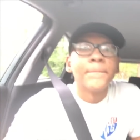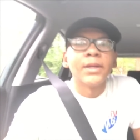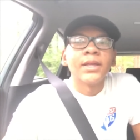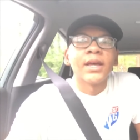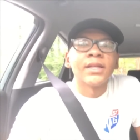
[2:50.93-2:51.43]

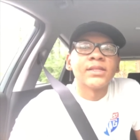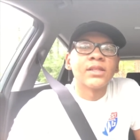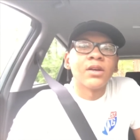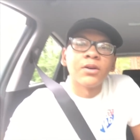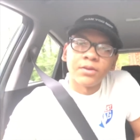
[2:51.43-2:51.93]
But yeah,
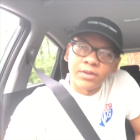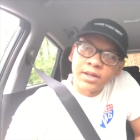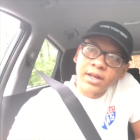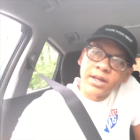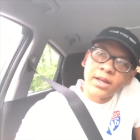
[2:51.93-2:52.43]
so.
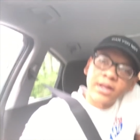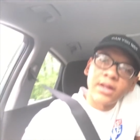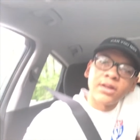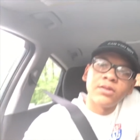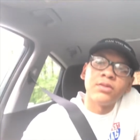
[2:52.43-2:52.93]

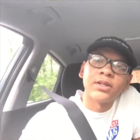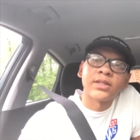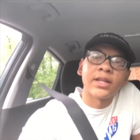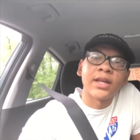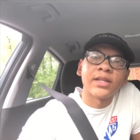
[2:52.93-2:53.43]
Oh,
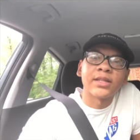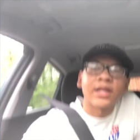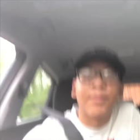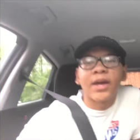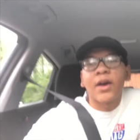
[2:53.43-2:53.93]
this light is
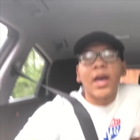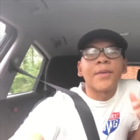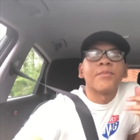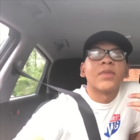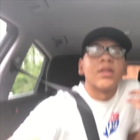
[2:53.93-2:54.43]
kind of bad. Okay,
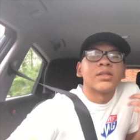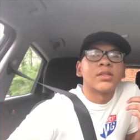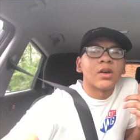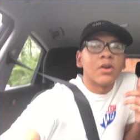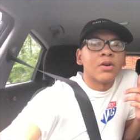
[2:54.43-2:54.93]

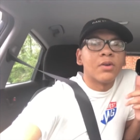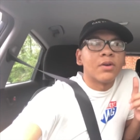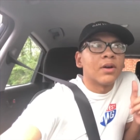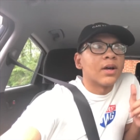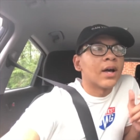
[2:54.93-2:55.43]

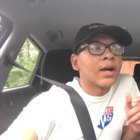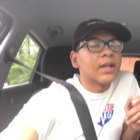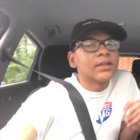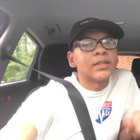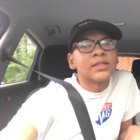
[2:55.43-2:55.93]
so I
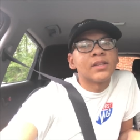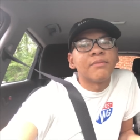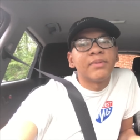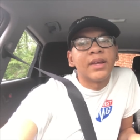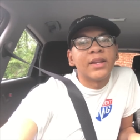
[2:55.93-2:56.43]
got this
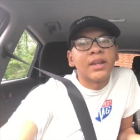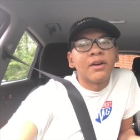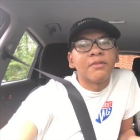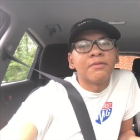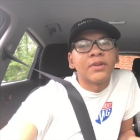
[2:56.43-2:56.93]
stuff planned
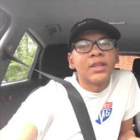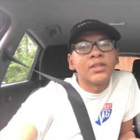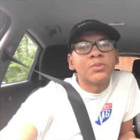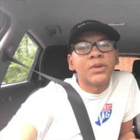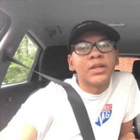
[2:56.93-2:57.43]
out for
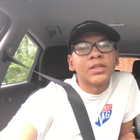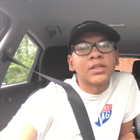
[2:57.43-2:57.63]
this week.